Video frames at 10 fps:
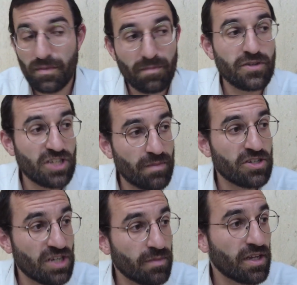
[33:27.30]
B'Shem
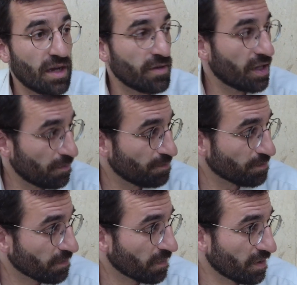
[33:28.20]
Hashem Ki Amilam.
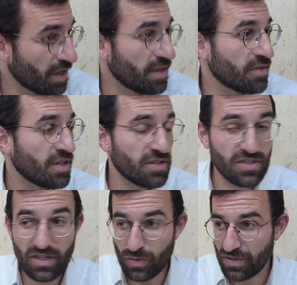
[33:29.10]
Okay, that he
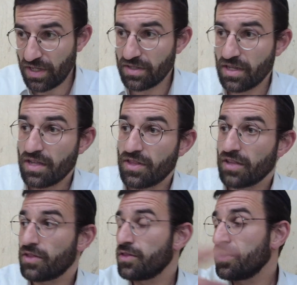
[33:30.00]
says
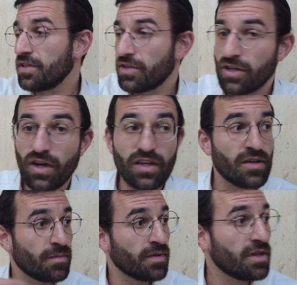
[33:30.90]
that the
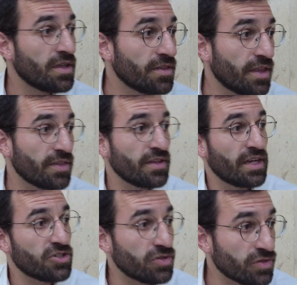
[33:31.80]
Goyim, that the
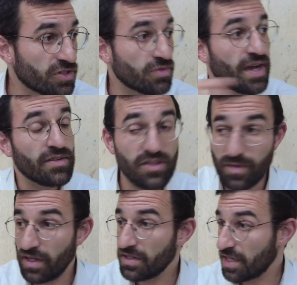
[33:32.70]
non-Jews surrounded
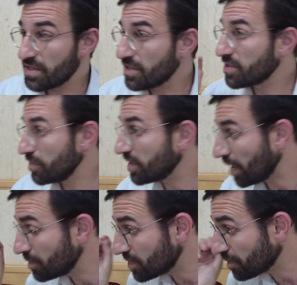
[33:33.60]
me. He says this 3
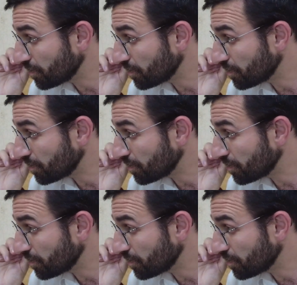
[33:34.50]
times.